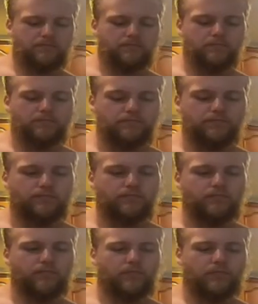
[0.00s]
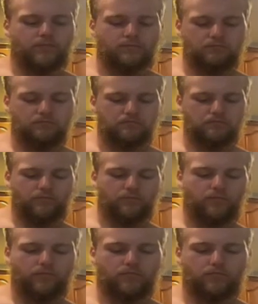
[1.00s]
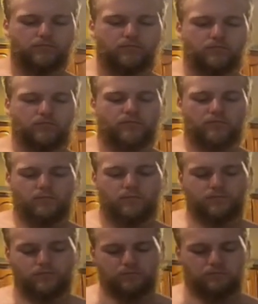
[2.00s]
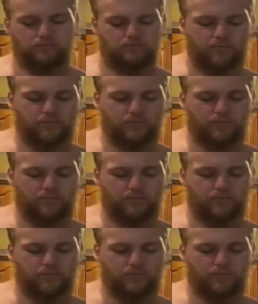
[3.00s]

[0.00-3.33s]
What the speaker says: (silence)